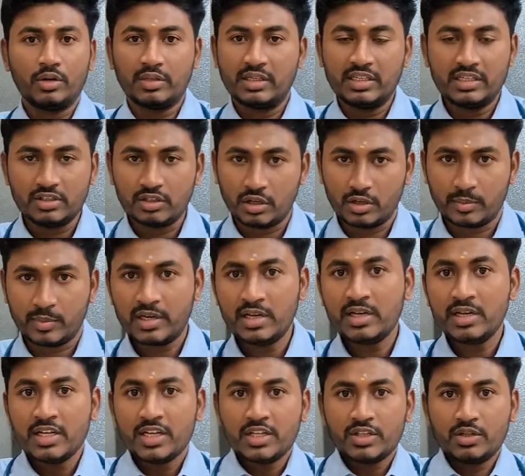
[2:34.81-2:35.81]
there is
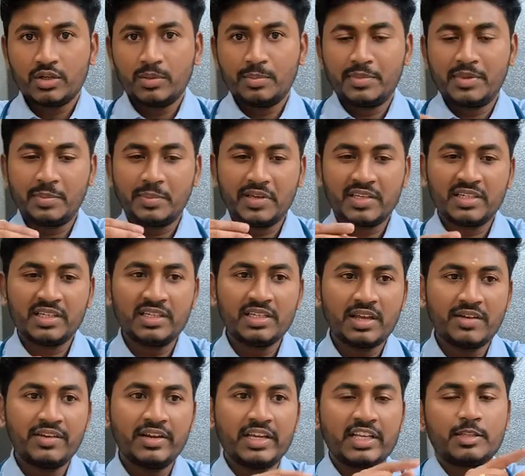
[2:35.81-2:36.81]
normal. So if the patient is
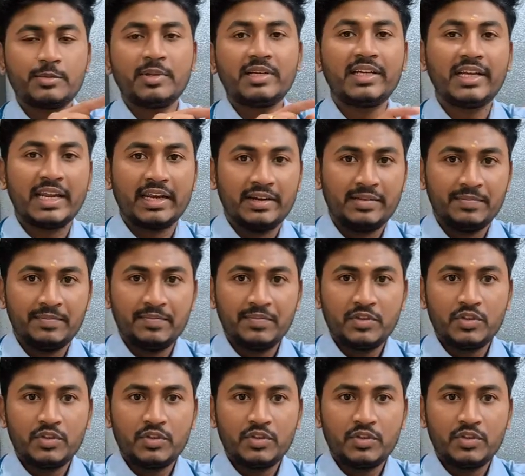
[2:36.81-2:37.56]
having HB 10,